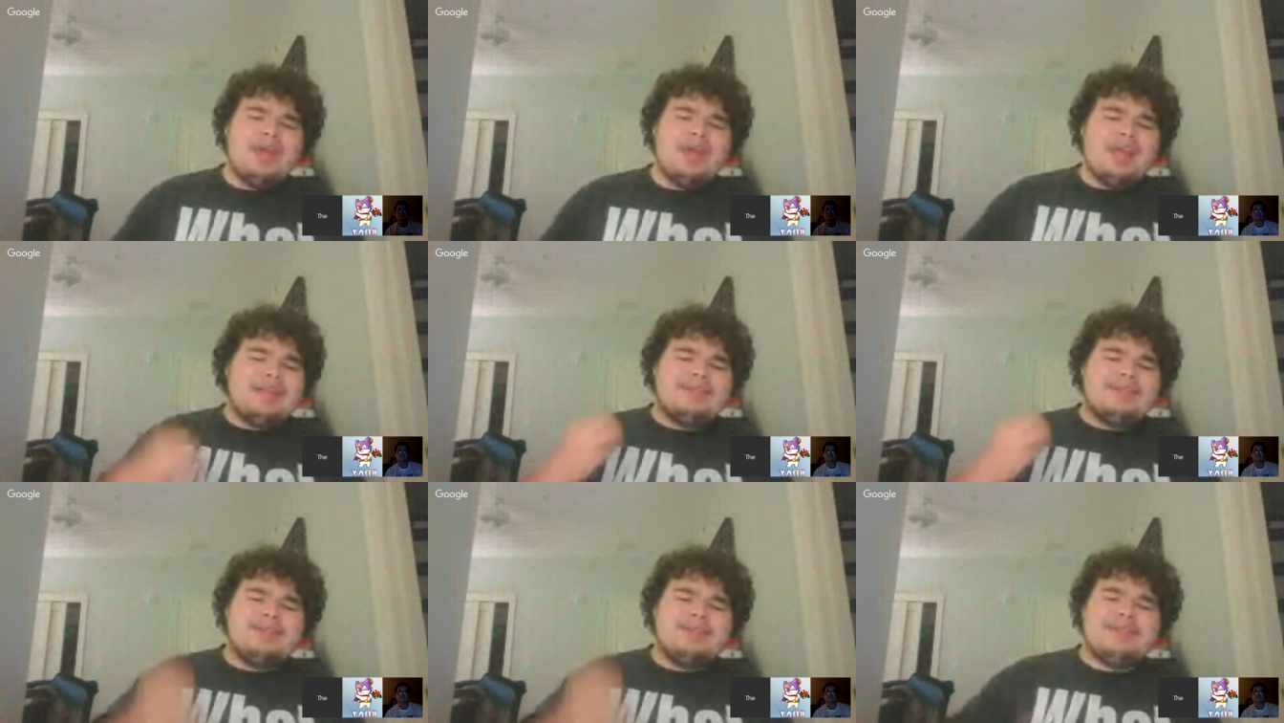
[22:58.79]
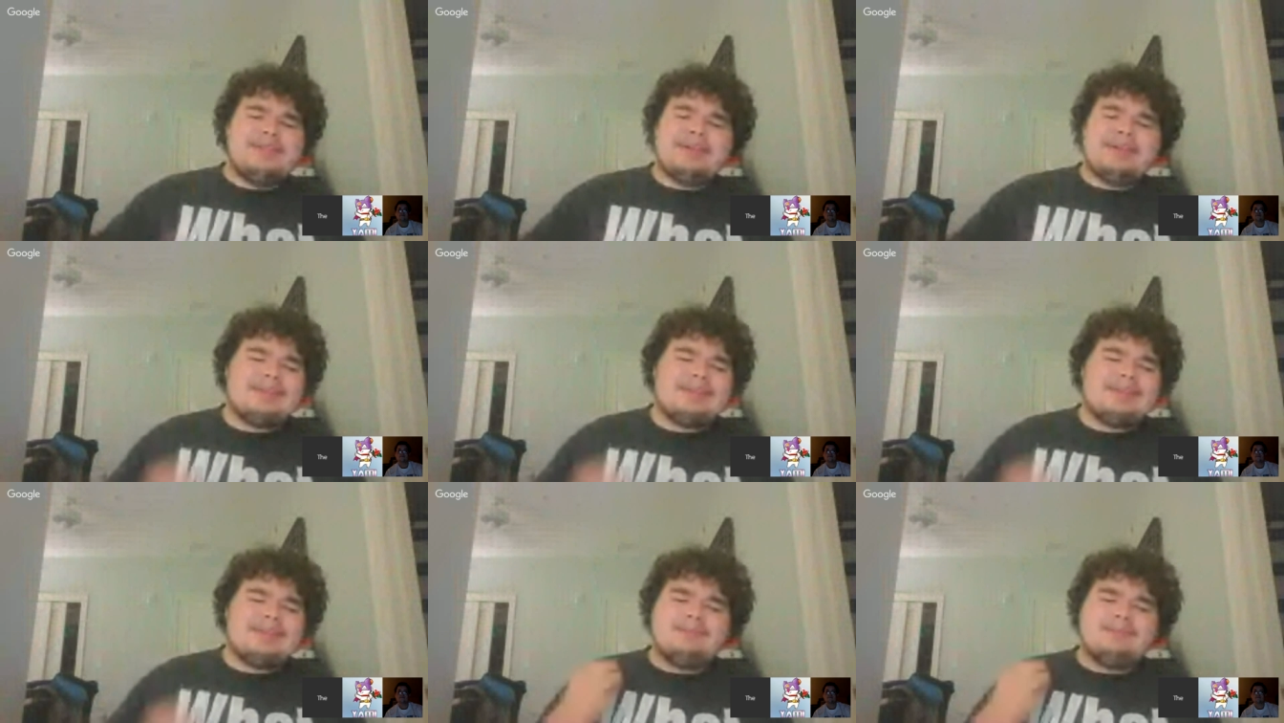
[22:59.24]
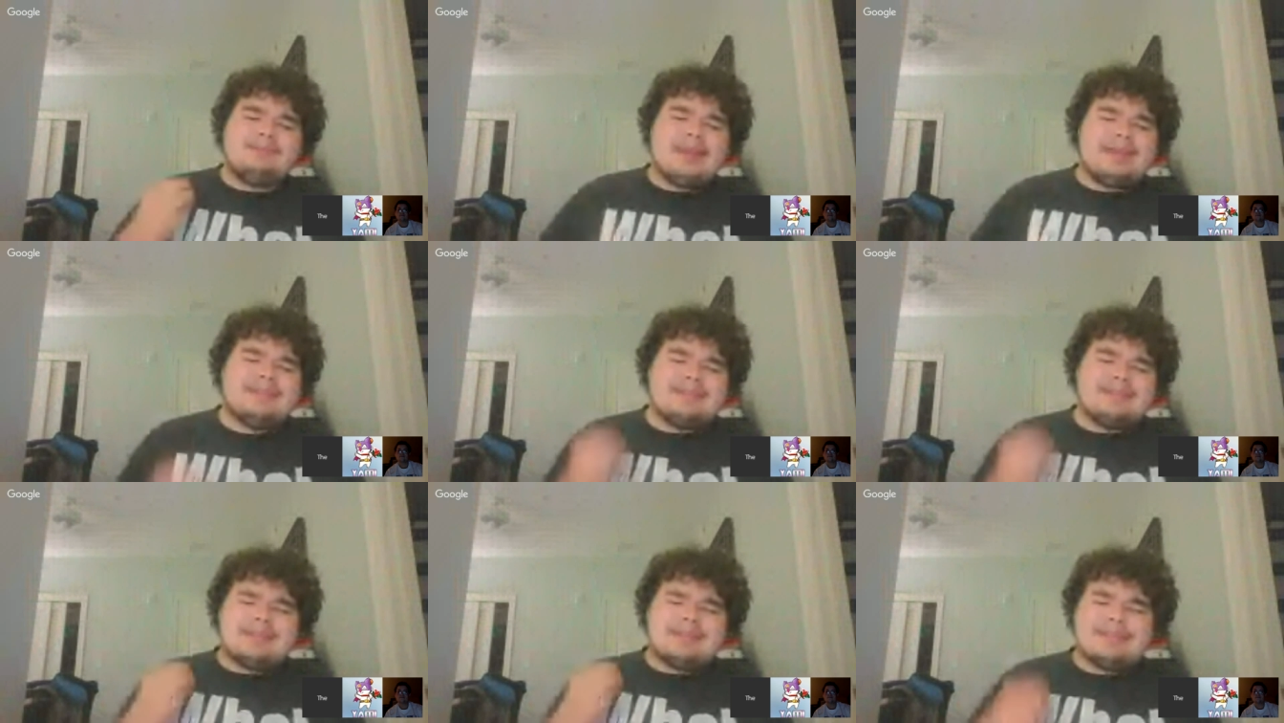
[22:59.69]
It doesn't
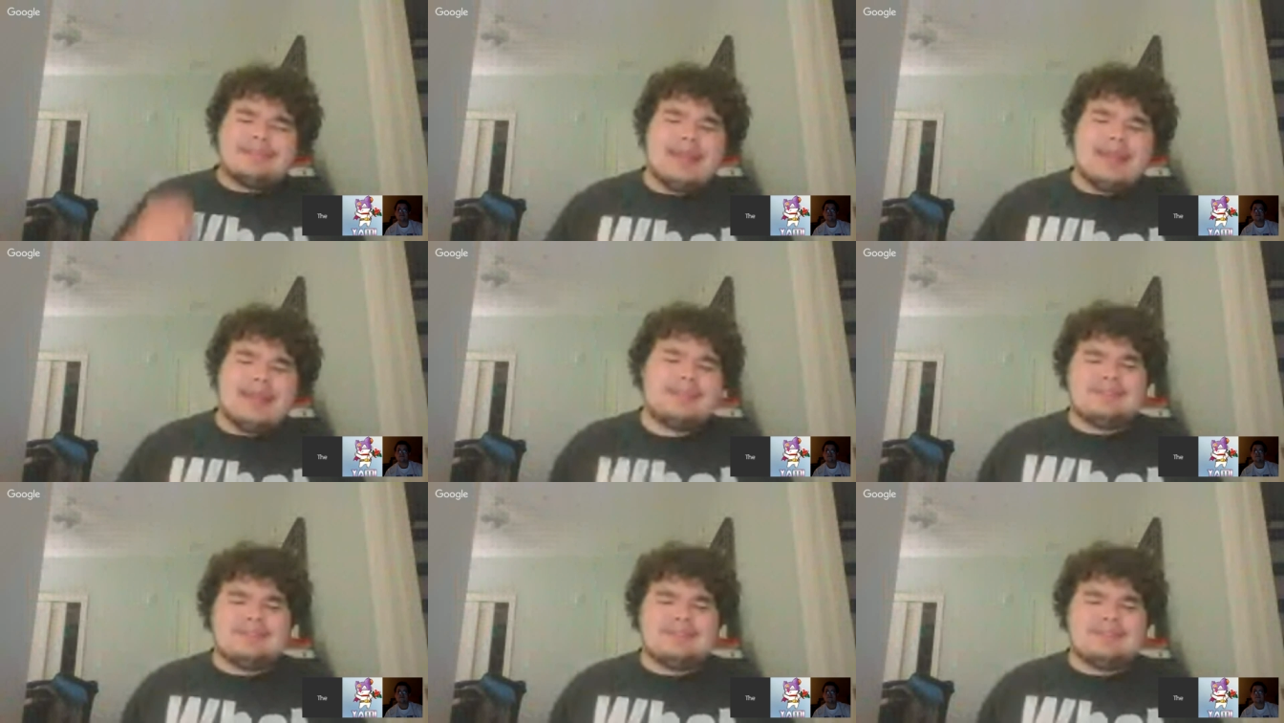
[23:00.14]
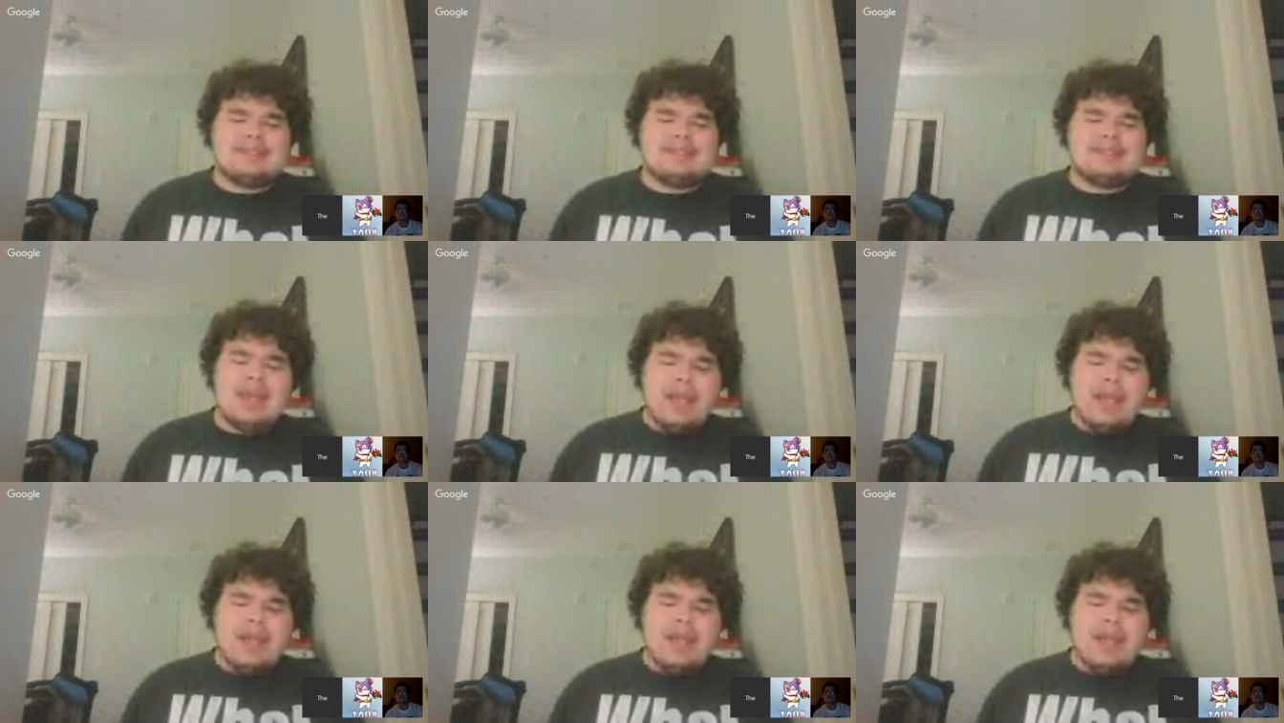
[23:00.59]
make sense.